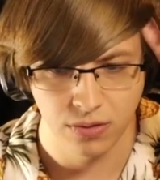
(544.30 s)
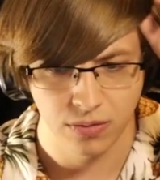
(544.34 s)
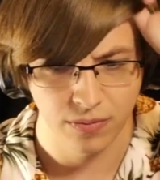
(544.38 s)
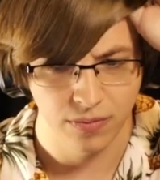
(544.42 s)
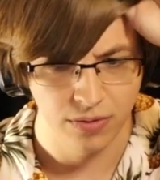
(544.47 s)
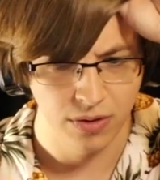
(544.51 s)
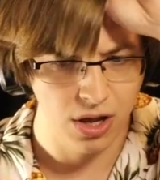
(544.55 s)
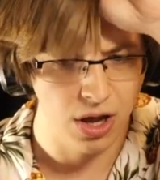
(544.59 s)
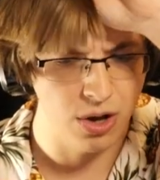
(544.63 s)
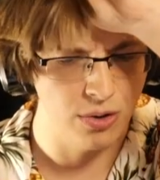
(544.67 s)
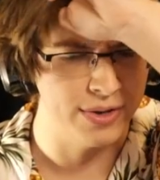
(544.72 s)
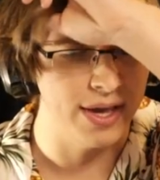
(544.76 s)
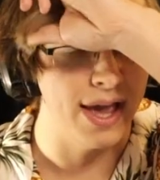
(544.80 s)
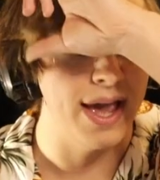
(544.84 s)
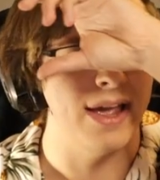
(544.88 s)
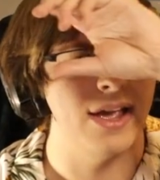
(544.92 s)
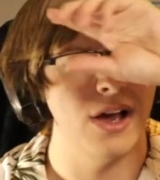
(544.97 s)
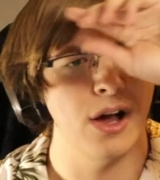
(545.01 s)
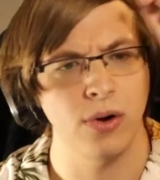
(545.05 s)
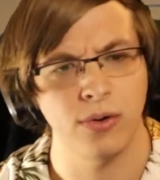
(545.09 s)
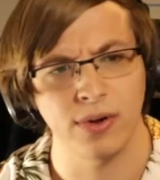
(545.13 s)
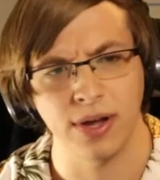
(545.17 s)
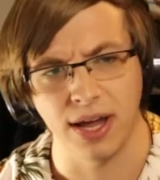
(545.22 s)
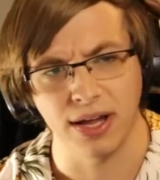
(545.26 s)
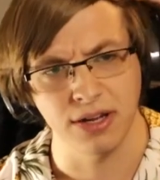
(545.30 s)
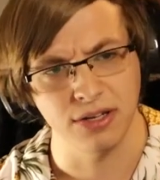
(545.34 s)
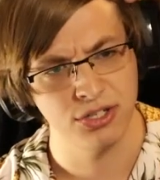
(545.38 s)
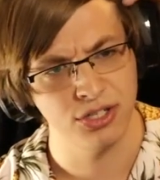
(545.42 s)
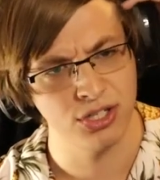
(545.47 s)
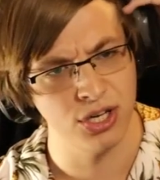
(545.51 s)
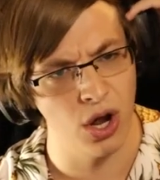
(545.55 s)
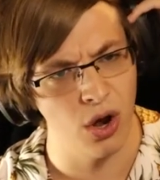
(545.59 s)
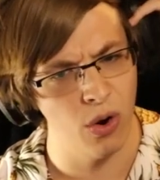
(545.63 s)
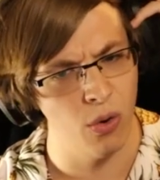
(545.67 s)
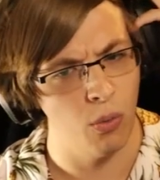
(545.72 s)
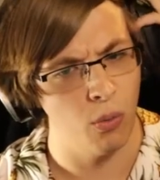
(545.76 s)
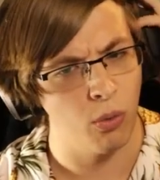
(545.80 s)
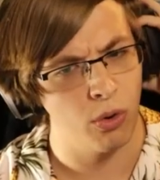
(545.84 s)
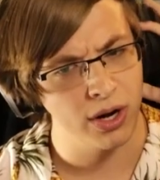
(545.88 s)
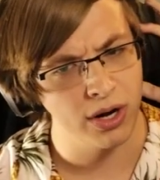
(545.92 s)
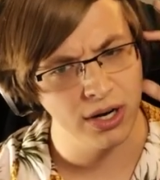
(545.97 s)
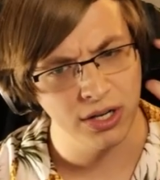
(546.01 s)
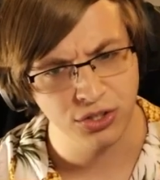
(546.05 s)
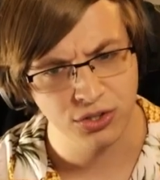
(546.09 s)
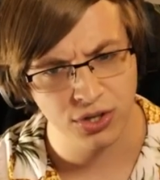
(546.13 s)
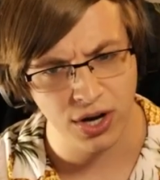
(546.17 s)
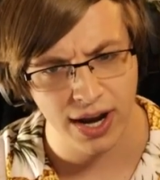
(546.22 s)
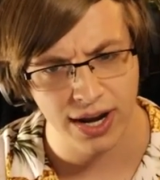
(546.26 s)
Okay, okay. So we're going
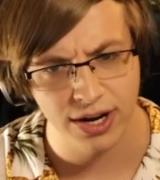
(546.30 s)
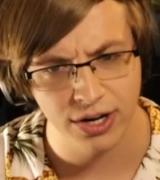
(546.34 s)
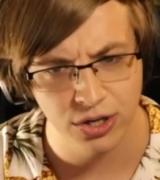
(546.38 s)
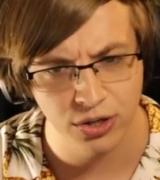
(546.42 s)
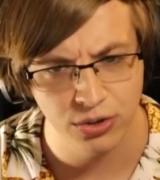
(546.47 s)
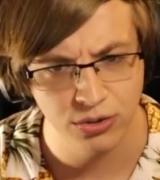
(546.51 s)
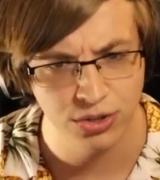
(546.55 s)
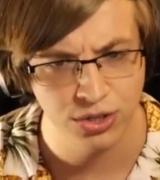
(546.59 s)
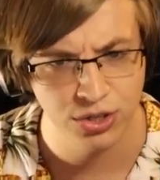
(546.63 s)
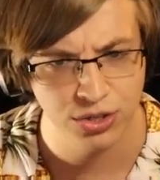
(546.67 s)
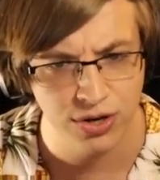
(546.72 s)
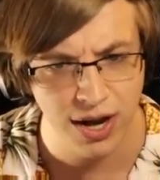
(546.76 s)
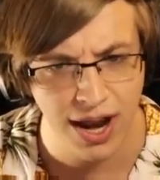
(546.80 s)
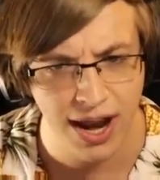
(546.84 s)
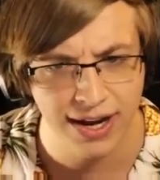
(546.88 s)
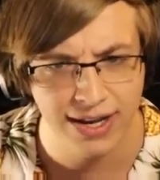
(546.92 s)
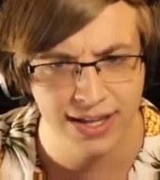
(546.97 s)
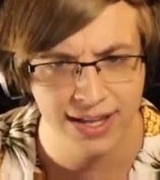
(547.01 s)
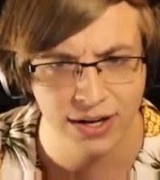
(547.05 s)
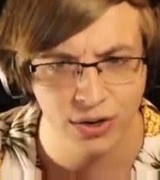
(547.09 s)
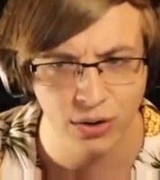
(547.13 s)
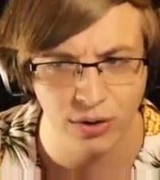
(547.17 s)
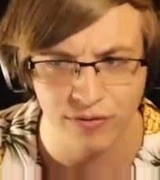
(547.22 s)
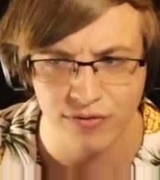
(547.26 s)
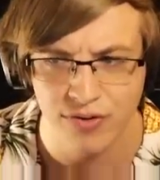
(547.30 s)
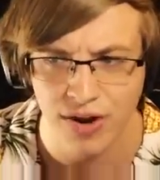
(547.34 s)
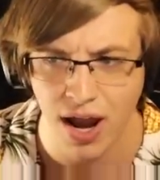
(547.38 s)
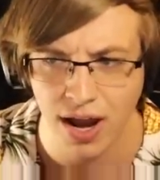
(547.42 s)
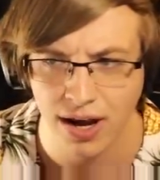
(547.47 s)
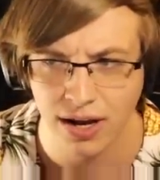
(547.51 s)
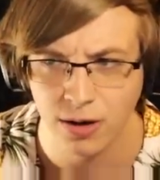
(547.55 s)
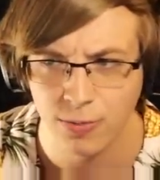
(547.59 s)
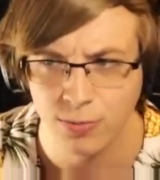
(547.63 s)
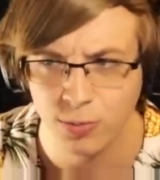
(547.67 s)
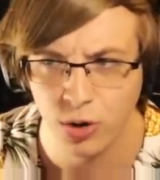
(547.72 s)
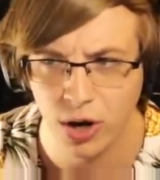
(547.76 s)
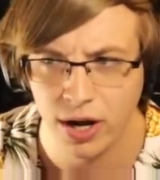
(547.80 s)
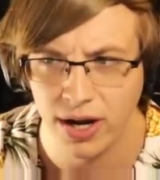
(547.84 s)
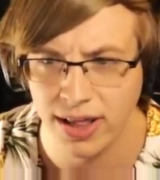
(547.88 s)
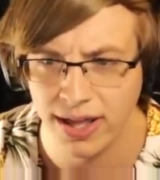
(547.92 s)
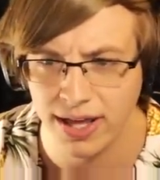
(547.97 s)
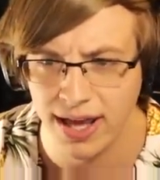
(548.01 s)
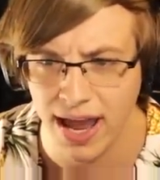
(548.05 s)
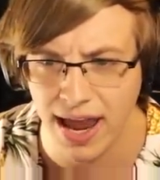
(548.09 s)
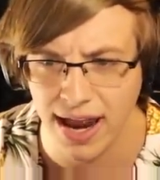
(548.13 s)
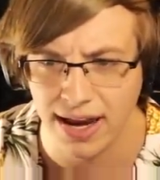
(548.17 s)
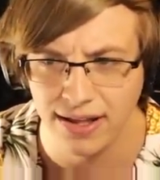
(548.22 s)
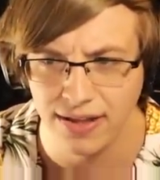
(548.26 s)
to try a new strat here of not
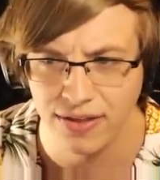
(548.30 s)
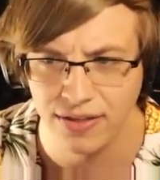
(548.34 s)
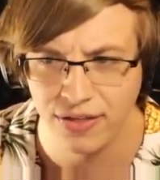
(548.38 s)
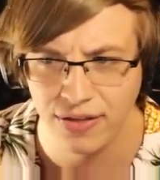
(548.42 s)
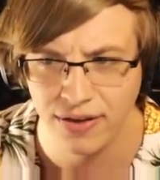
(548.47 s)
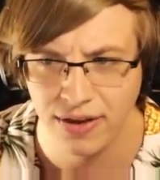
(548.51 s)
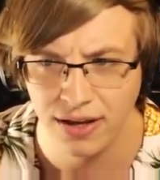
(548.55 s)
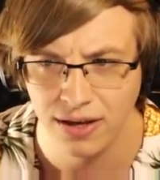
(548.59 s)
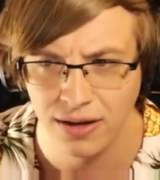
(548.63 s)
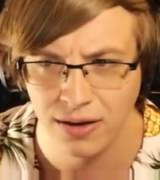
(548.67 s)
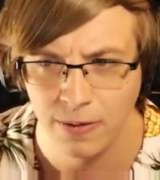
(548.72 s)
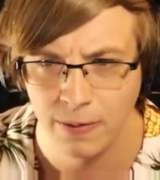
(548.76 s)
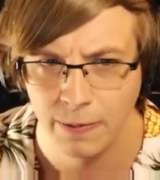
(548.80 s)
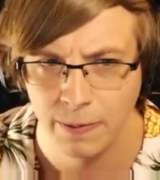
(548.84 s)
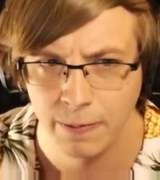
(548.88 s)
upgrading anything.